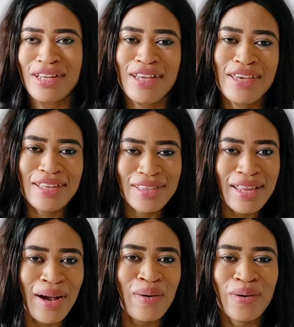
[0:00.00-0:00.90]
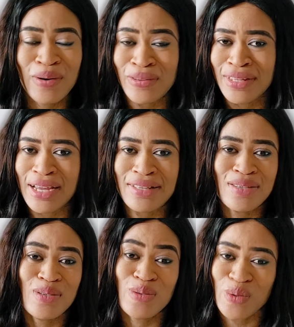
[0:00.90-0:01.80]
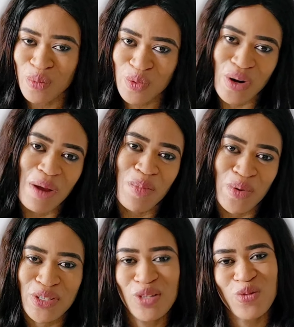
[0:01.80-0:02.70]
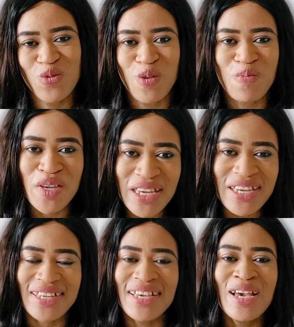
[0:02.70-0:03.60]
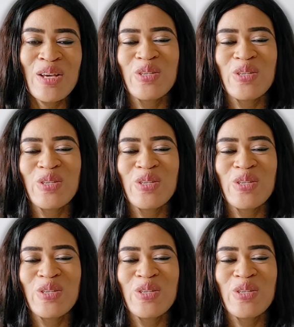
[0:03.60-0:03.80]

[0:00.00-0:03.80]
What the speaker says: hit now on that subscribe button for me.